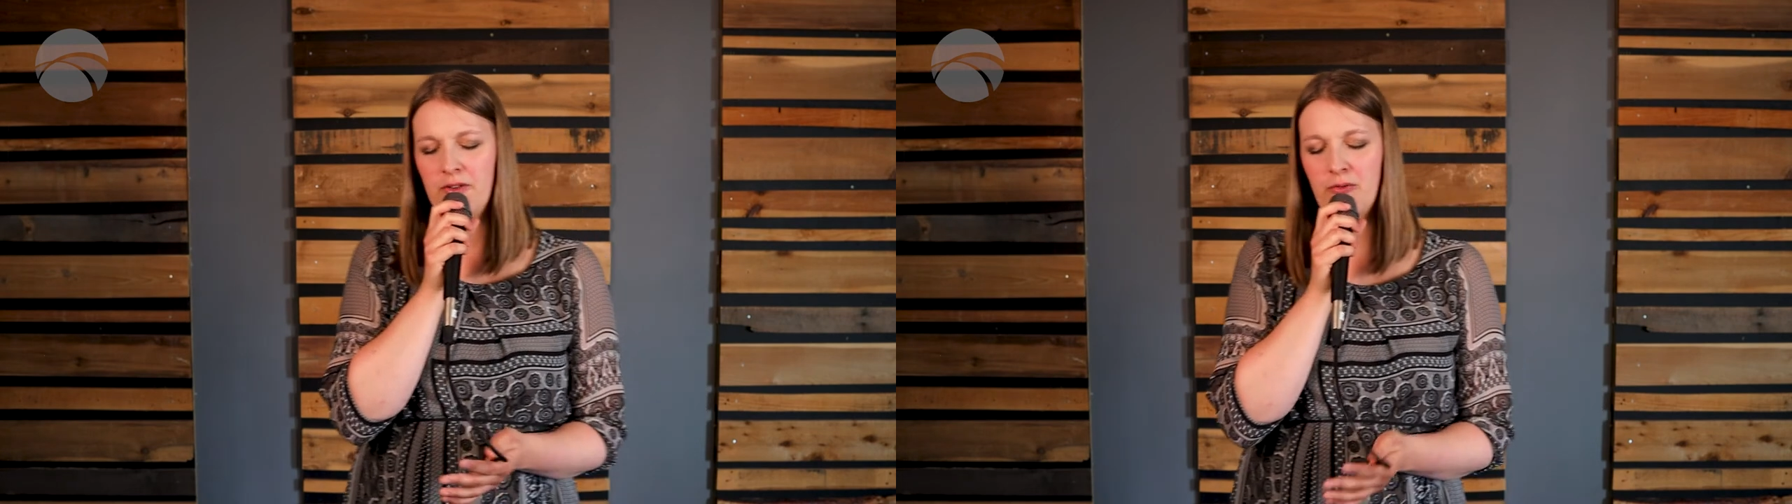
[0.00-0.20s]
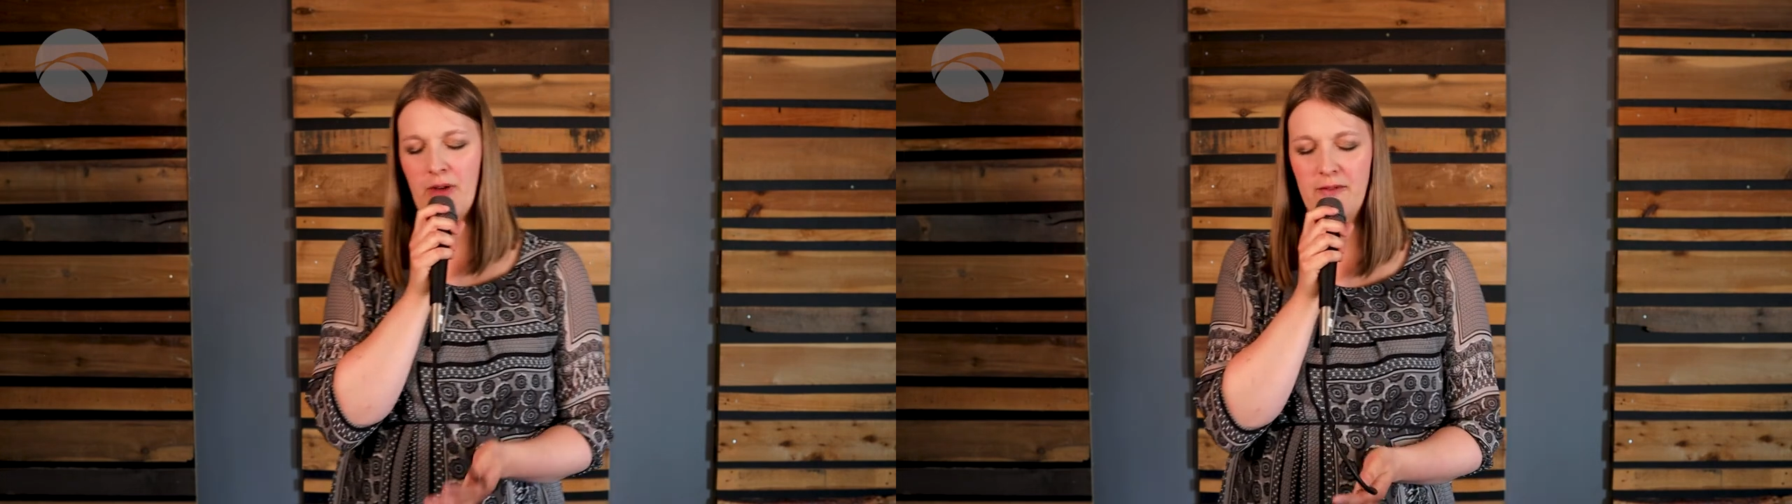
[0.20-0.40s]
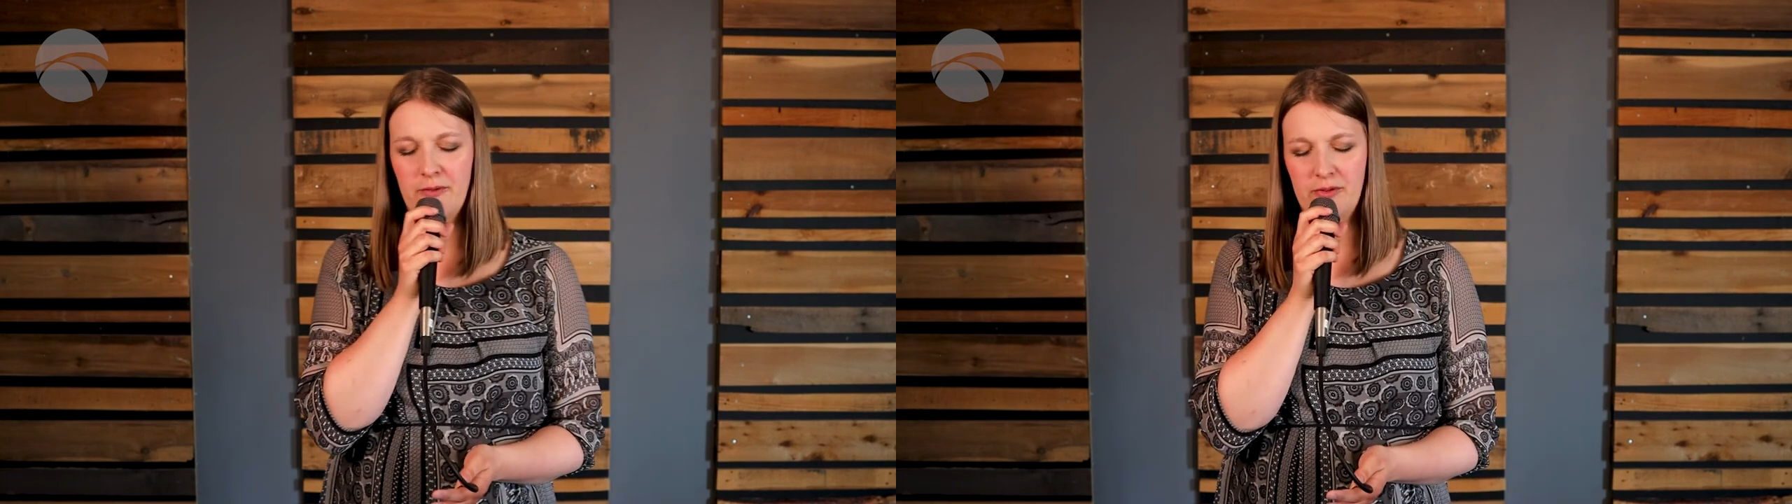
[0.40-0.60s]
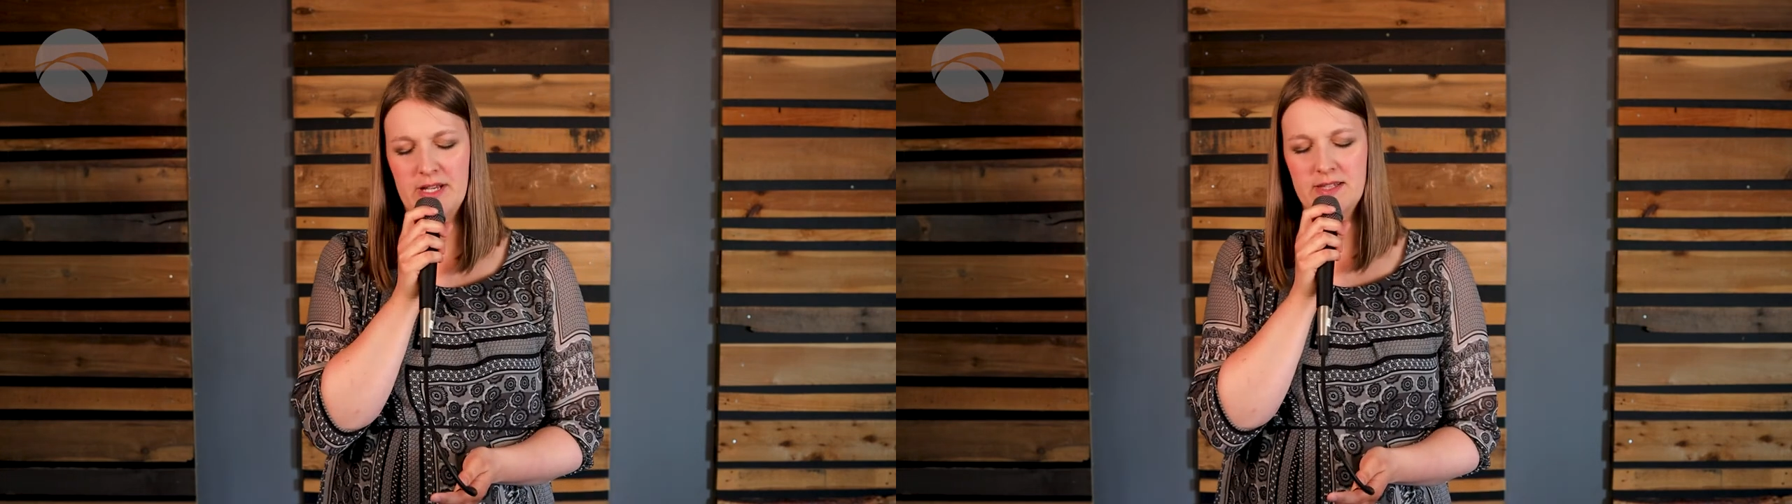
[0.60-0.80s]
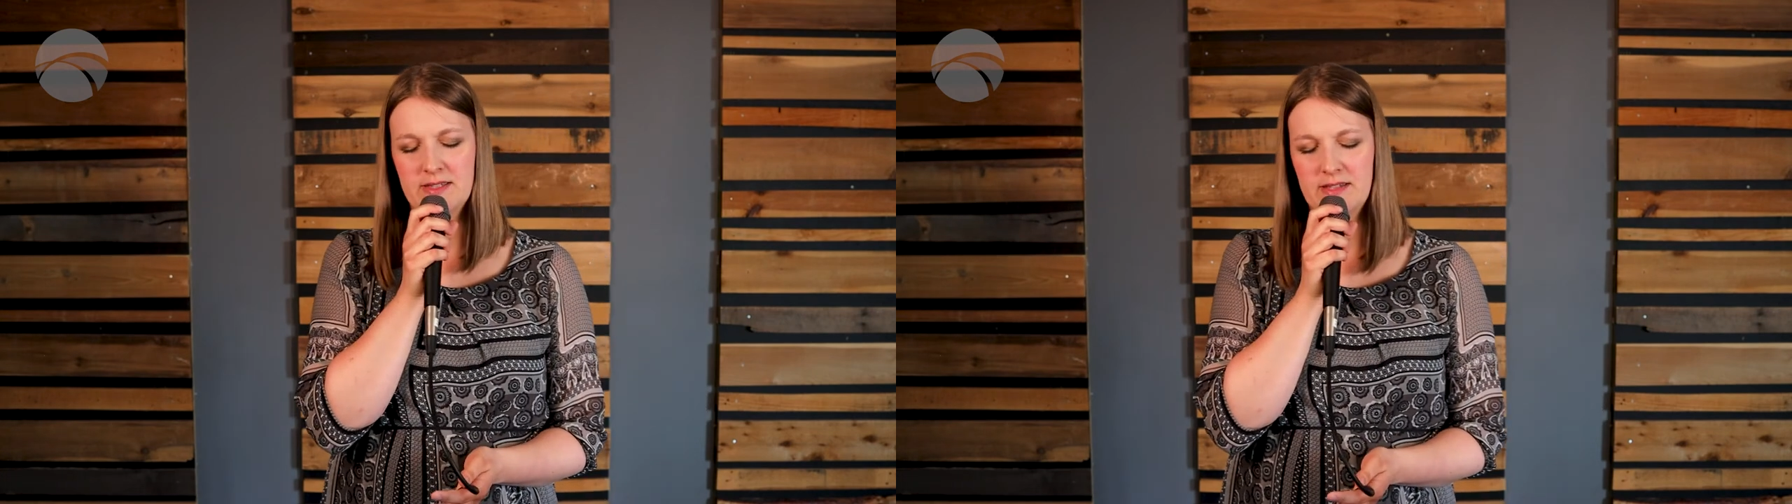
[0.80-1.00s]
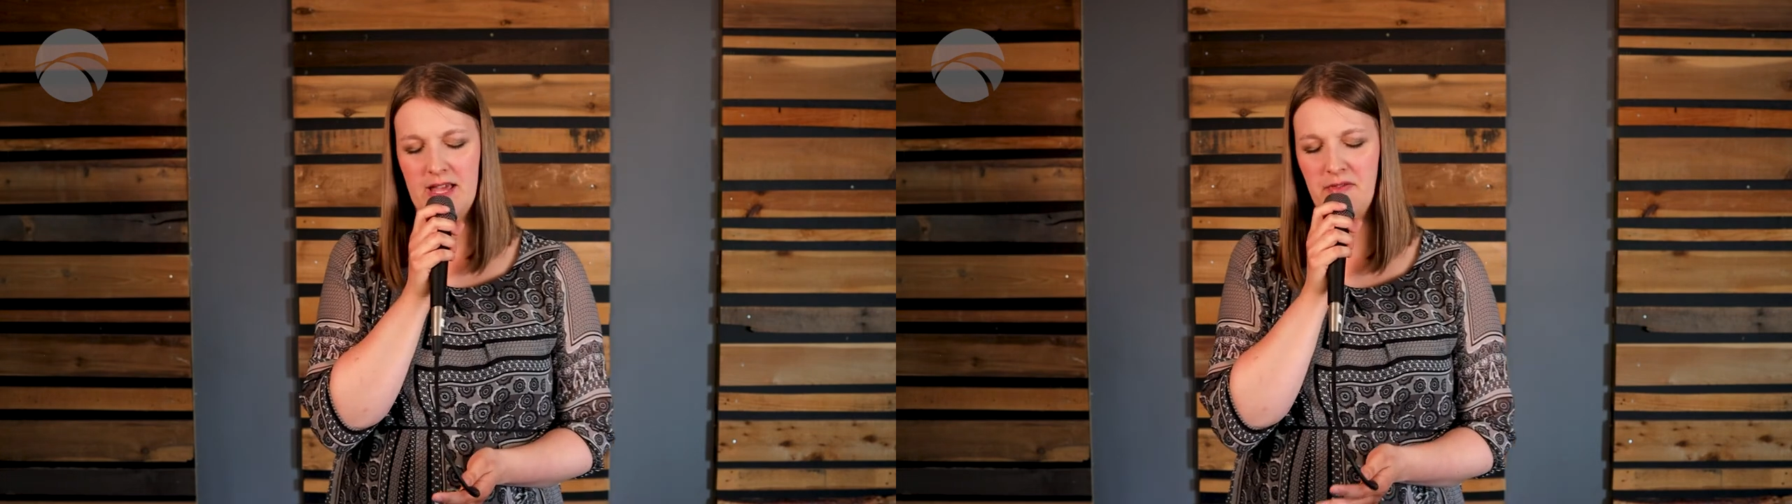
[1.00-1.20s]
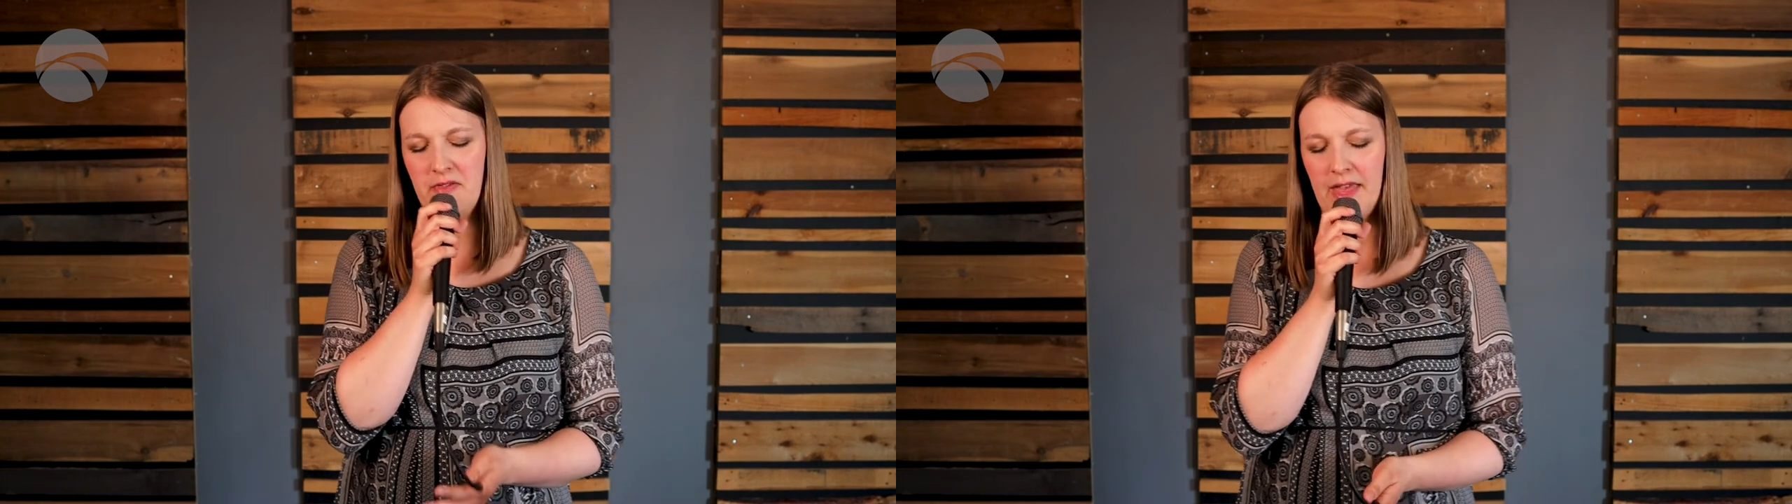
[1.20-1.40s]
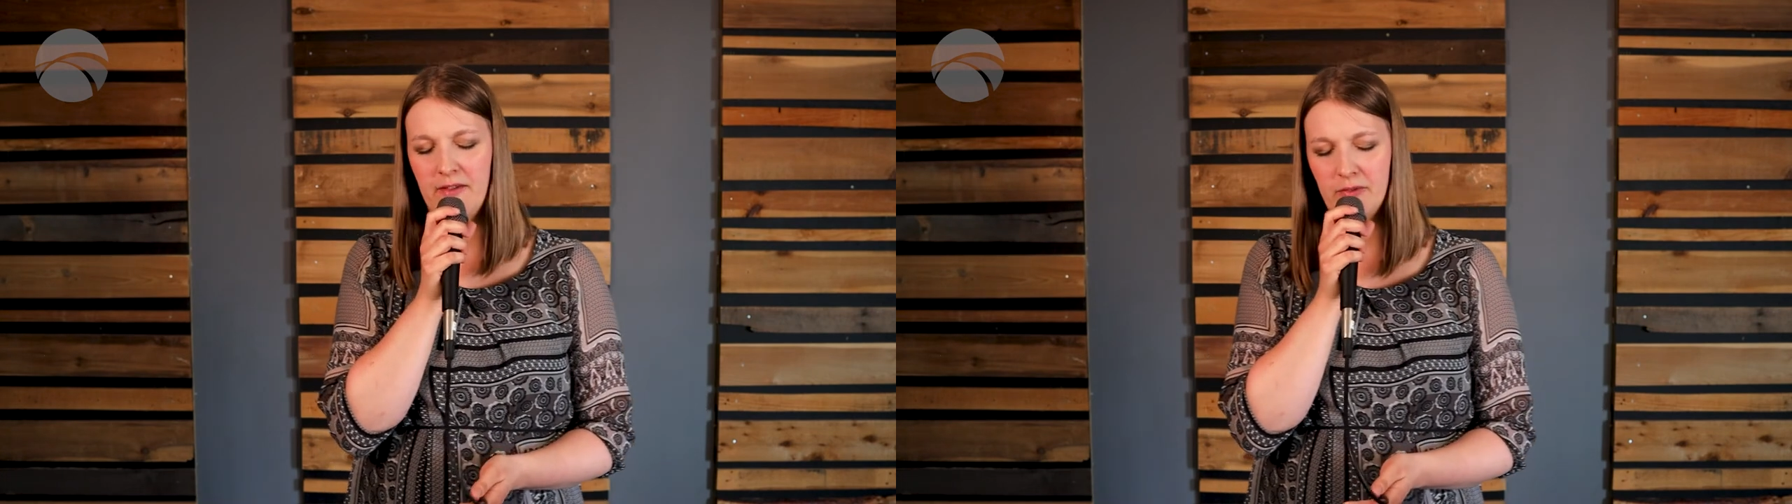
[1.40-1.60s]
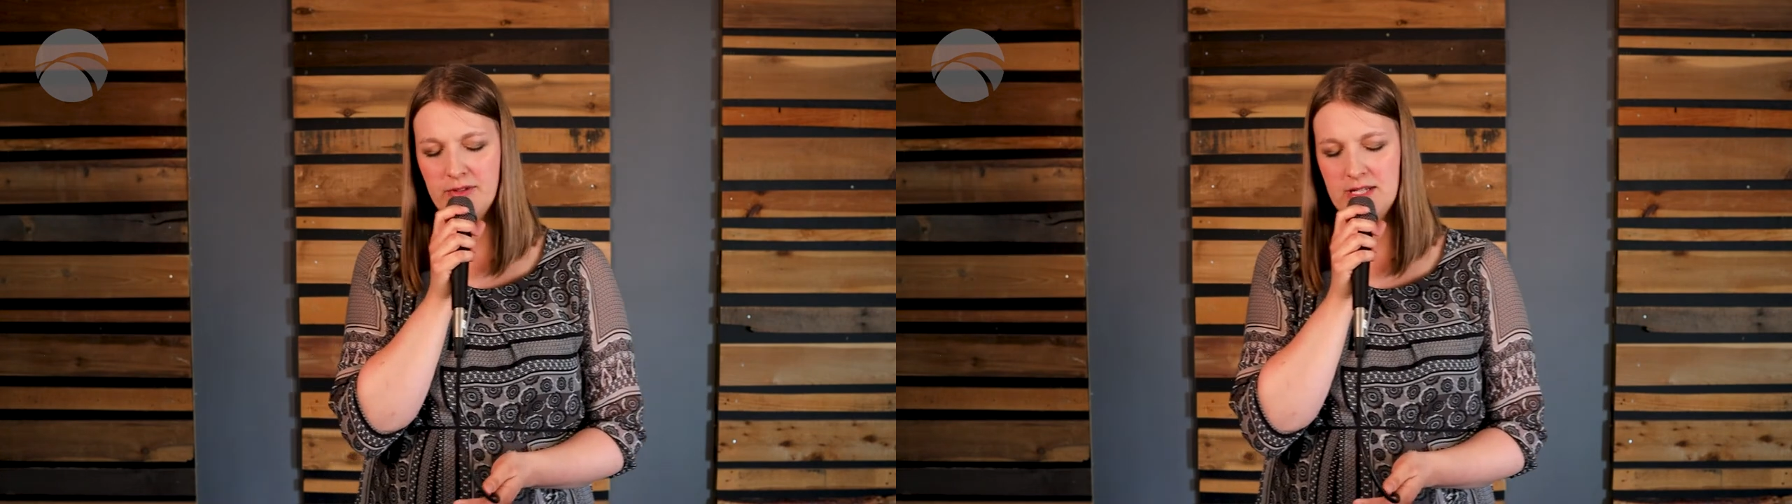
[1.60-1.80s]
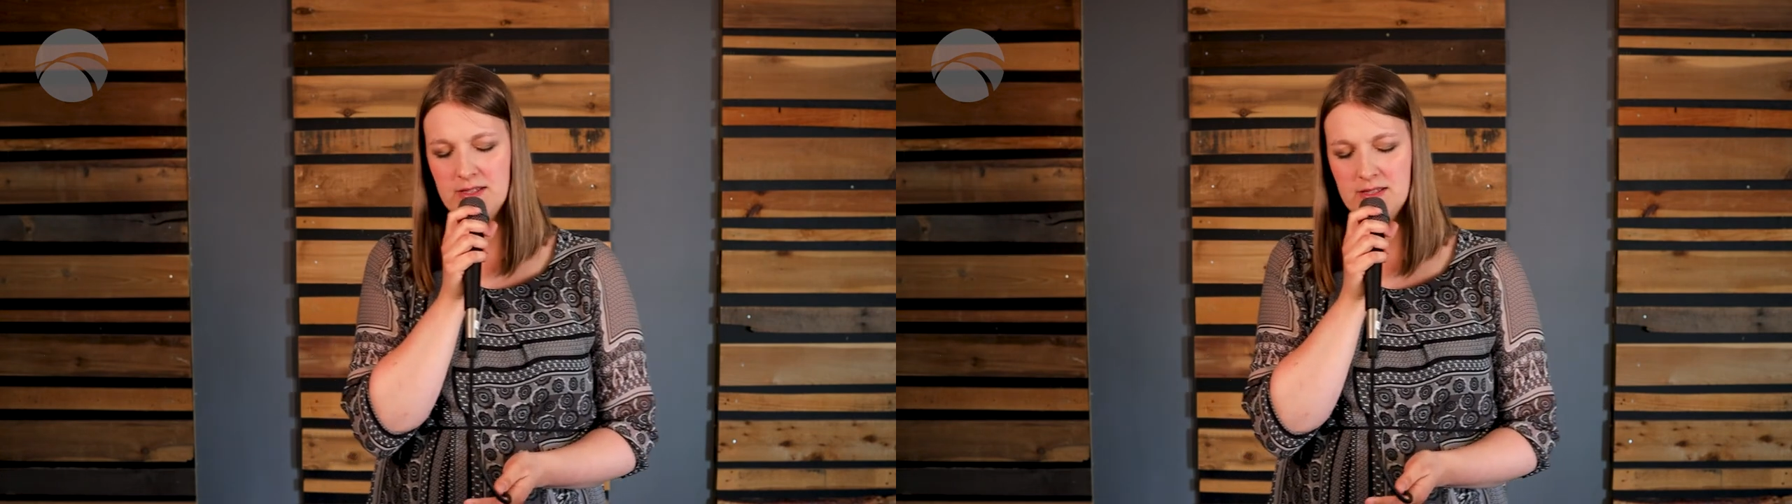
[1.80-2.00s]
gratefulness and
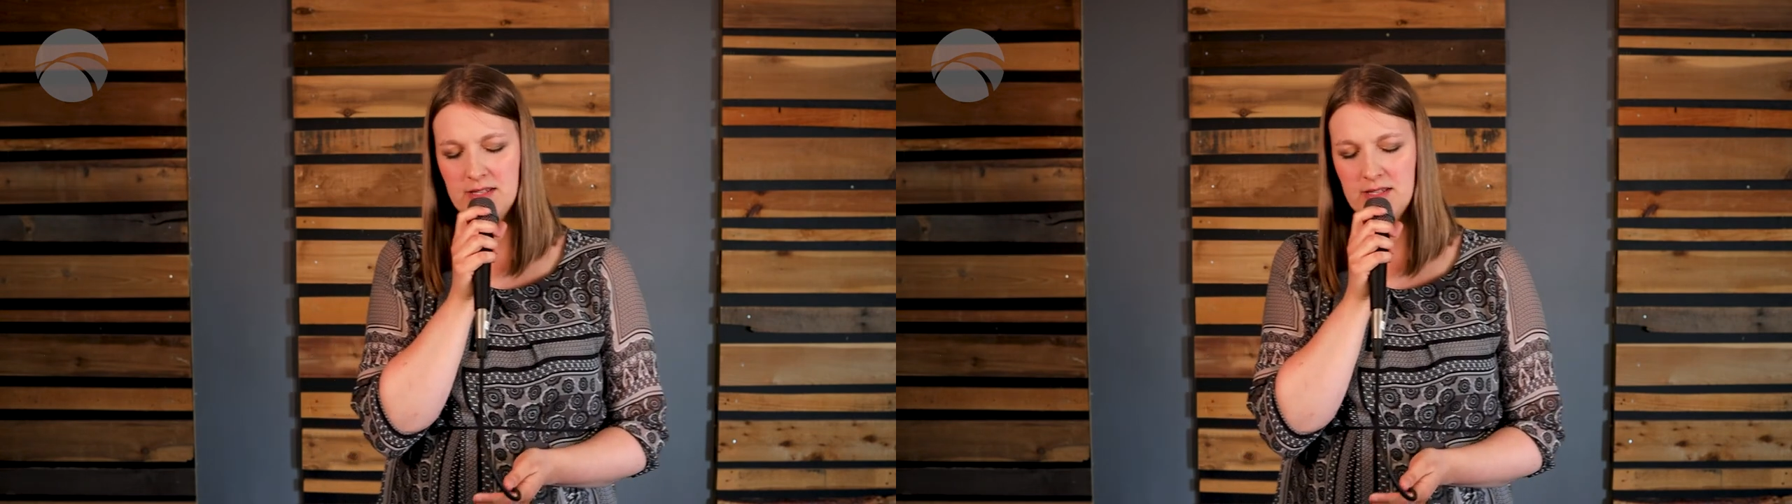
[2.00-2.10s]
thankfulness